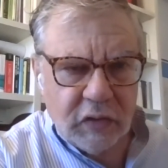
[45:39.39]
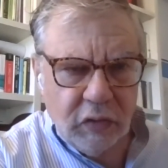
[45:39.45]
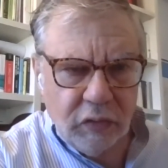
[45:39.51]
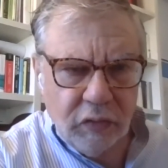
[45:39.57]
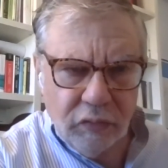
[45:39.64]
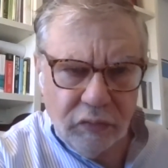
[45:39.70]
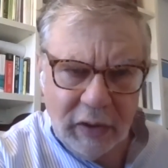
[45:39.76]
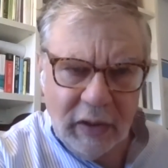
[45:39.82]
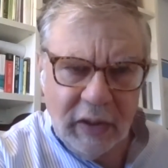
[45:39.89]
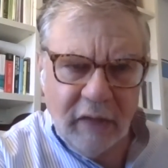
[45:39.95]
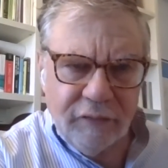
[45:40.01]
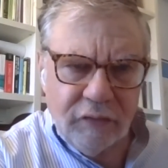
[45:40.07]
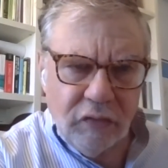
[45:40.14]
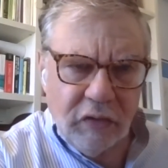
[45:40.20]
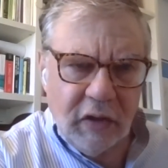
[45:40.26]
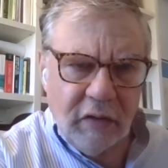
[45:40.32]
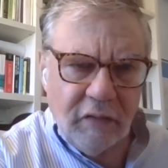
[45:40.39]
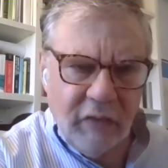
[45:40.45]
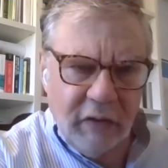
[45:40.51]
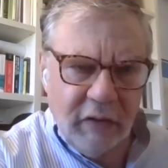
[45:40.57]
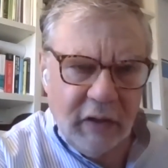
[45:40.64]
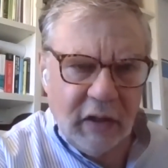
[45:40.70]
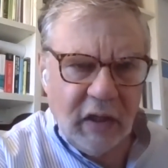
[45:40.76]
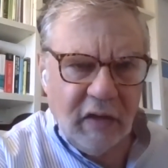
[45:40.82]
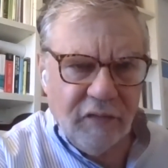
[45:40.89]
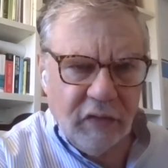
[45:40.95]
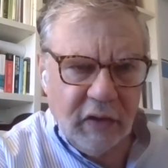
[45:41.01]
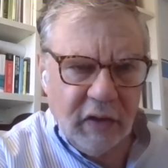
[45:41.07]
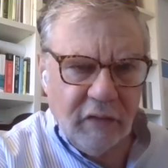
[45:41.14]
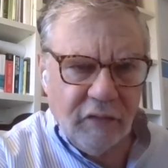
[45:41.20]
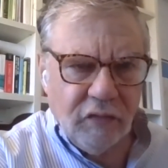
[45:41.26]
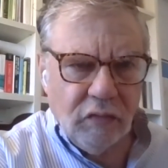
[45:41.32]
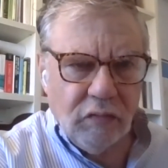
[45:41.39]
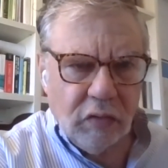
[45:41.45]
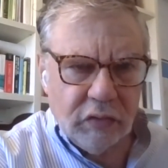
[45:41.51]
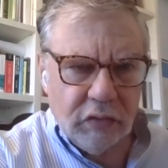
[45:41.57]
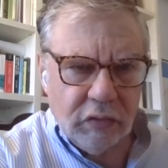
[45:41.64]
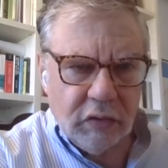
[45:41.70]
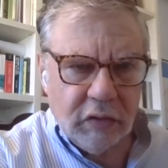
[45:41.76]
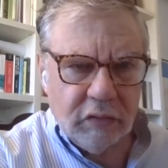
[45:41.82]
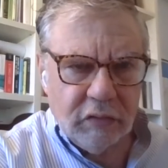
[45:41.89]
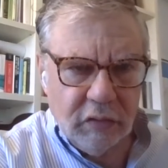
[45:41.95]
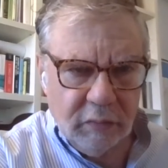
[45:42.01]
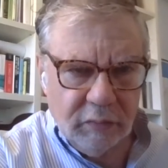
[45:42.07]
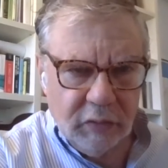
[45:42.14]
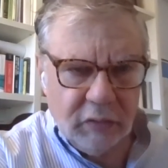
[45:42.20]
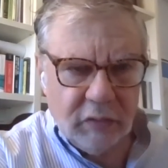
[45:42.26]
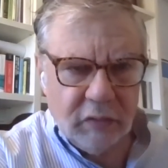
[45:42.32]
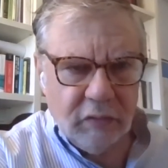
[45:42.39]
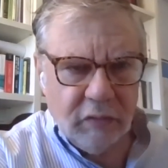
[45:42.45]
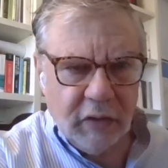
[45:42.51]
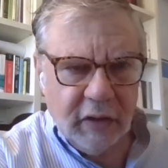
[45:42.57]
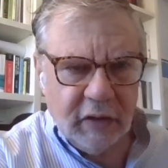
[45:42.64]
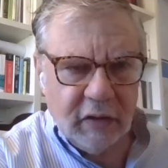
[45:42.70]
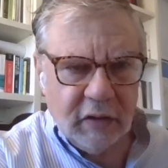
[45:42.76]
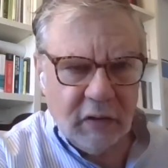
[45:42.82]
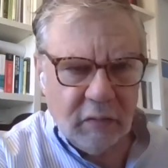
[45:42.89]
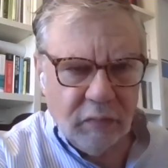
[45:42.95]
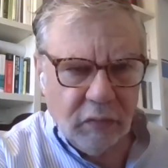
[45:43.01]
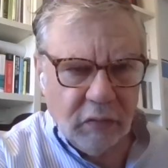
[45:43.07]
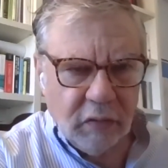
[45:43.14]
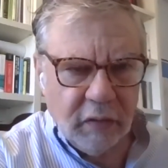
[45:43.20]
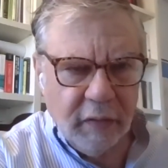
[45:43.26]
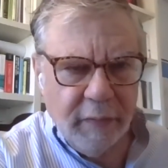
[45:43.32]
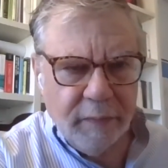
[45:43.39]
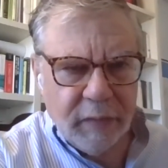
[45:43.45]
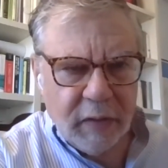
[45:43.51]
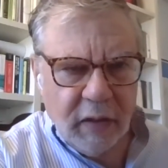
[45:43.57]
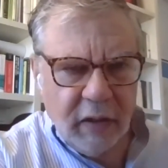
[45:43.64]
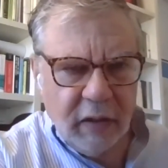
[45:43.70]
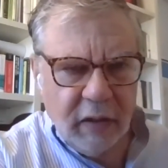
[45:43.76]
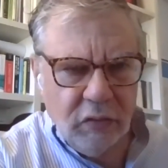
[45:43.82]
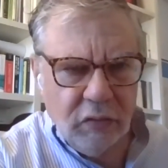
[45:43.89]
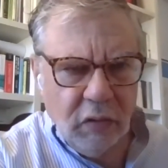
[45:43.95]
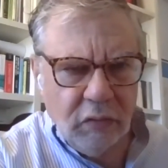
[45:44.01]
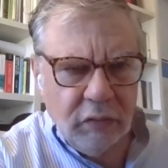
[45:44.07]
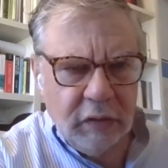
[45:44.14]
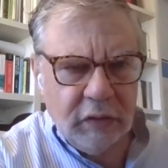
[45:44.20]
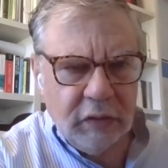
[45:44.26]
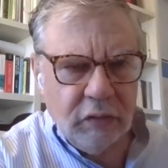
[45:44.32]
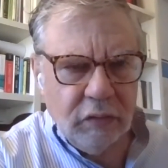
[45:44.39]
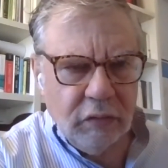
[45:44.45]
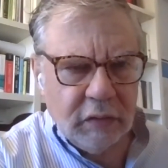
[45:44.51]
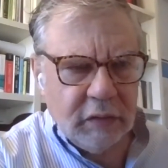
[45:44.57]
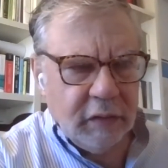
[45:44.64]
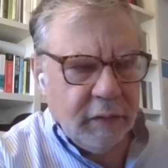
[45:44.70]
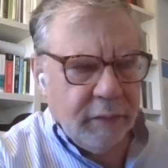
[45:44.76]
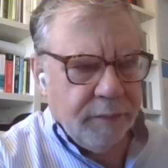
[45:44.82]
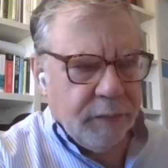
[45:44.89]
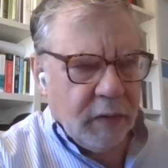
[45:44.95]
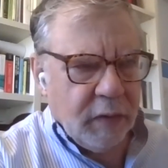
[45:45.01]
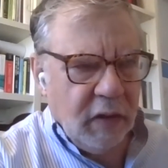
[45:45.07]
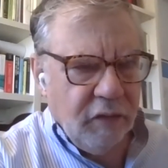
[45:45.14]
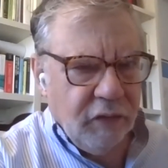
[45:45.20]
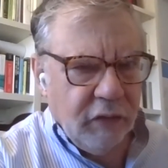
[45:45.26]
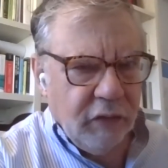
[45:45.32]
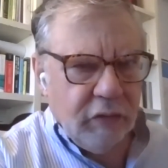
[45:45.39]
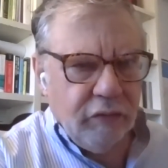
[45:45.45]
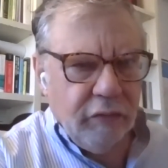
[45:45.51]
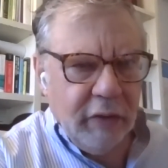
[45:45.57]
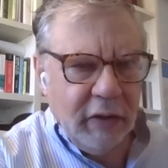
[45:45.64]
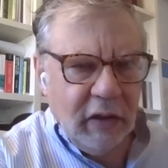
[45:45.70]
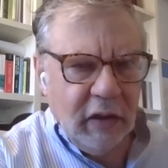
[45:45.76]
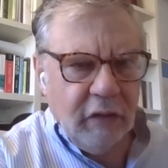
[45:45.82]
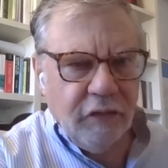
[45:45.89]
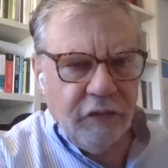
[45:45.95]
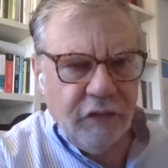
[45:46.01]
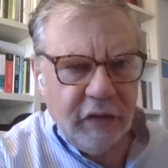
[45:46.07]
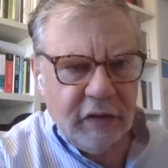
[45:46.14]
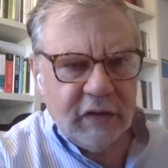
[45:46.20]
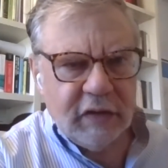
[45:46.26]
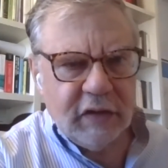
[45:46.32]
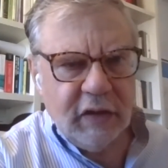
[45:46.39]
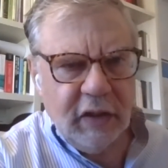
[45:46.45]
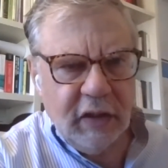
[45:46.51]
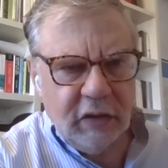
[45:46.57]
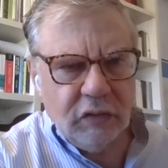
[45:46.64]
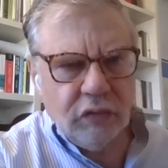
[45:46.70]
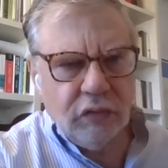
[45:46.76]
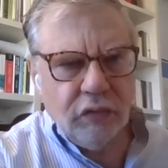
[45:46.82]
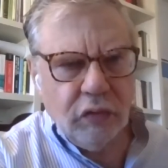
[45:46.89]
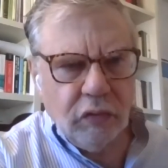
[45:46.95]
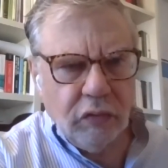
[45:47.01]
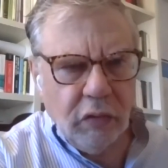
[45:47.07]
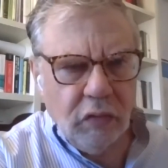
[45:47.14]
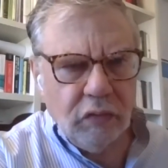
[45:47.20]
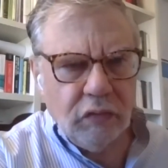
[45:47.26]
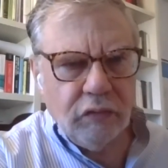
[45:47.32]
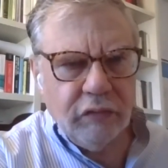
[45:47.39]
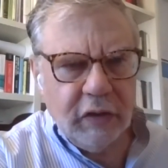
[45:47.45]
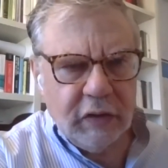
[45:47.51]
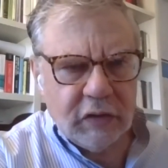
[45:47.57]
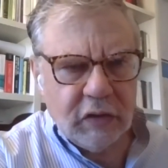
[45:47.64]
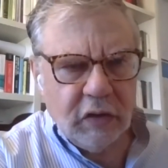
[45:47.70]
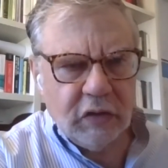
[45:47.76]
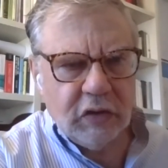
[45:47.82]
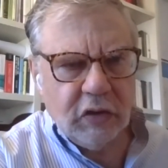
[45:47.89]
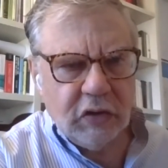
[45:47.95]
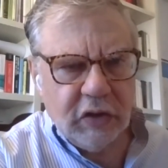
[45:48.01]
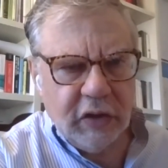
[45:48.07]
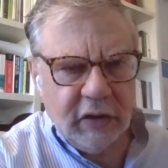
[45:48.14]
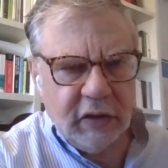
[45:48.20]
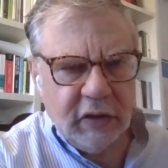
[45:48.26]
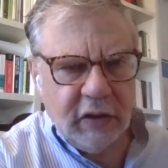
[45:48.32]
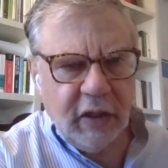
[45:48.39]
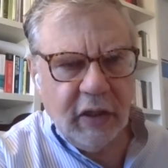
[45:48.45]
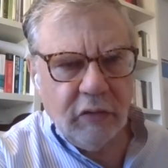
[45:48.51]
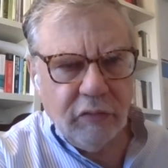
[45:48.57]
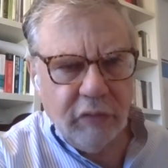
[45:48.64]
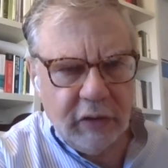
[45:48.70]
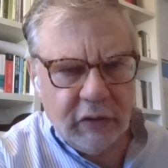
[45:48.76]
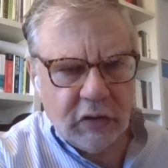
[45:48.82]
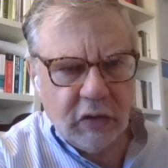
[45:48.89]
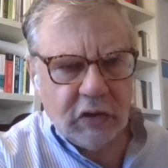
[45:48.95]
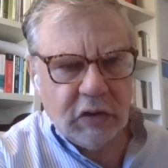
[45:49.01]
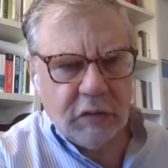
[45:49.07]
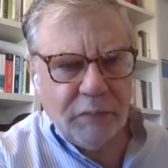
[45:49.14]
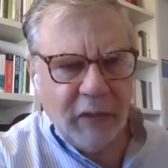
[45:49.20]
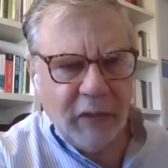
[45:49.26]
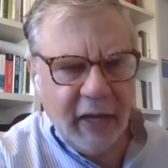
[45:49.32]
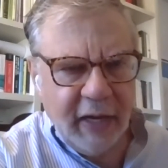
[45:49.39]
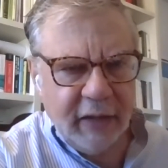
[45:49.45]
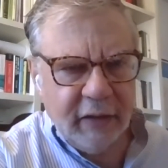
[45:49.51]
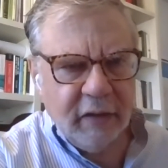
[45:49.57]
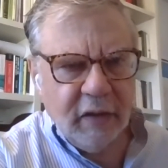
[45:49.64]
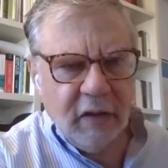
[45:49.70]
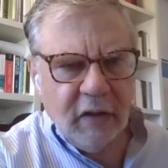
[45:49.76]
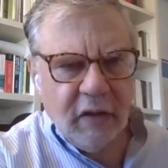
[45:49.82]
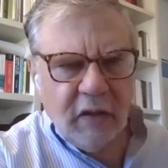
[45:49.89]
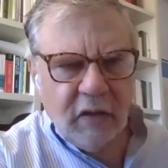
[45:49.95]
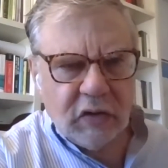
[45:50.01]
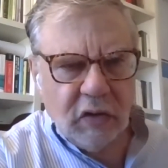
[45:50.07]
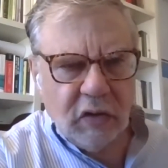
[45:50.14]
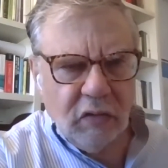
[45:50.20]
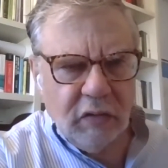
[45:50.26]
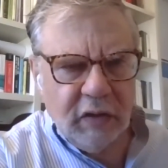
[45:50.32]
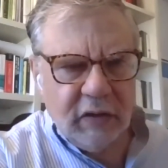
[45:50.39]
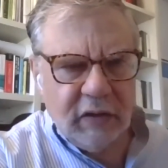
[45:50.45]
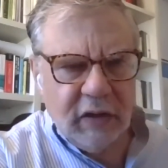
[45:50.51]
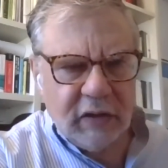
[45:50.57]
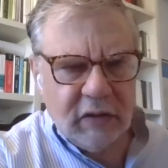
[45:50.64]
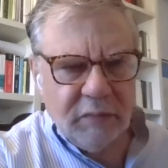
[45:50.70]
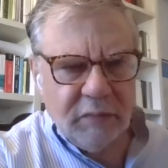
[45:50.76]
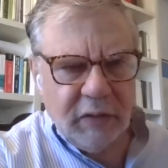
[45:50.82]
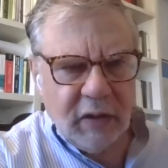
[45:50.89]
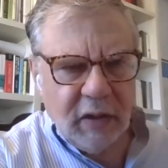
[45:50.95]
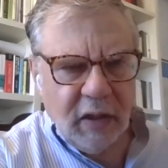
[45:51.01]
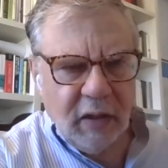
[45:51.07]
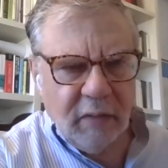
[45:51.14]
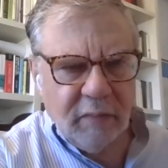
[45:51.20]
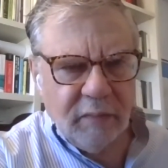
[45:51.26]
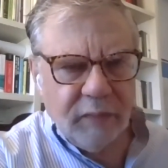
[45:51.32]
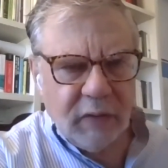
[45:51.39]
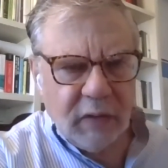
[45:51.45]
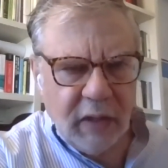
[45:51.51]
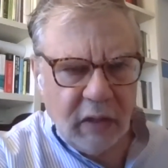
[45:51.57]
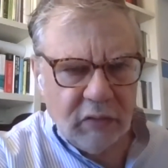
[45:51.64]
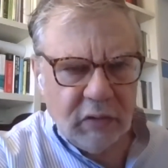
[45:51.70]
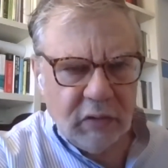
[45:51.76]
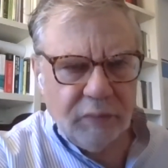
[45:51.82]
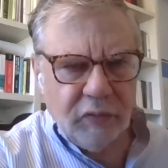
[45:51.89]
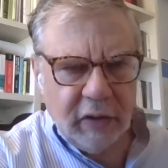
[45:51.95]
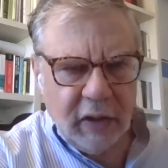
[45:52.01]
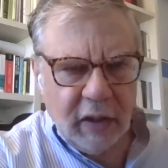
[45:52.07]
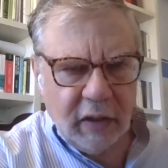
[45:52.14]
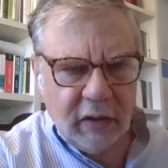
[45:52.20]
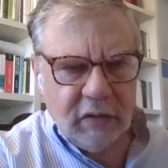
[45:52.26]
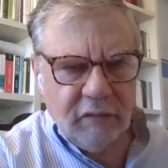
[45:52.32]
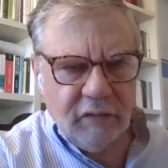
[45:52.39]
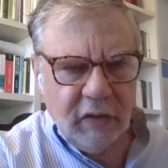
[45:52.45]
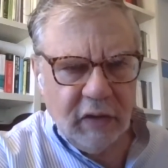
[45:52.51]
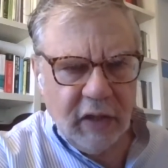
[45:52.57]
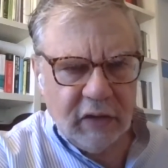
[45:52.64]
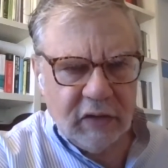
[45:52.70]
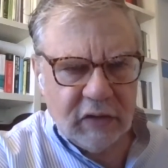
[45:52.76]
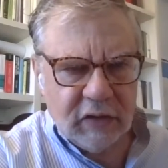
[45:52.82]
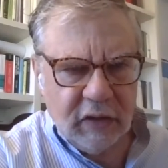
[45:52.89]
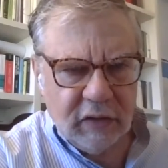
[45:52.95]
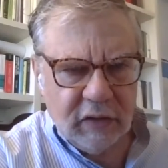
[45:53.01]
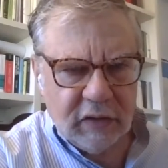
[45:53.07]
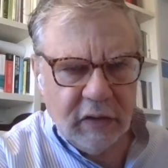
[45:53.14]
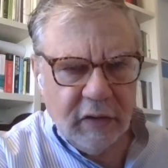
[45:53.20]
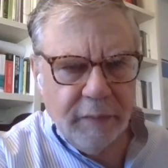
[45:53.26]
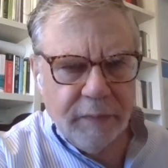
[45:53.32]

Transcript: So you really have to think very carefully if you want to contribute to the edited book. And you only do it if it really fits into your own research agenda and research plan so it doesn't become counterproductive in that sense.